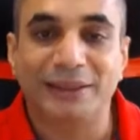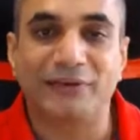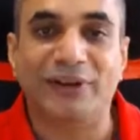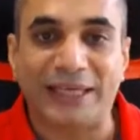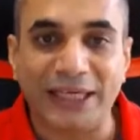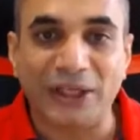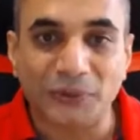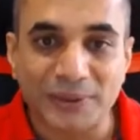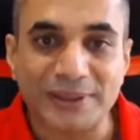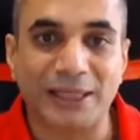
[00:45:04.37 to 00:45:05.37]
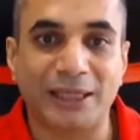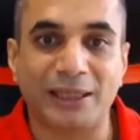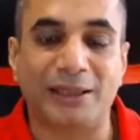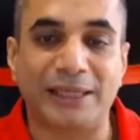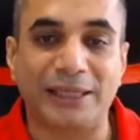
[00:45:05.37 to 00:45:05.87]
a very interesting
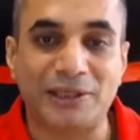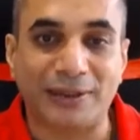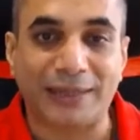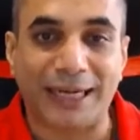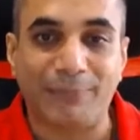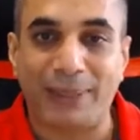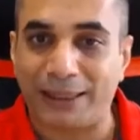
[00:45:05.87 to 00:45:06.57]
Instagram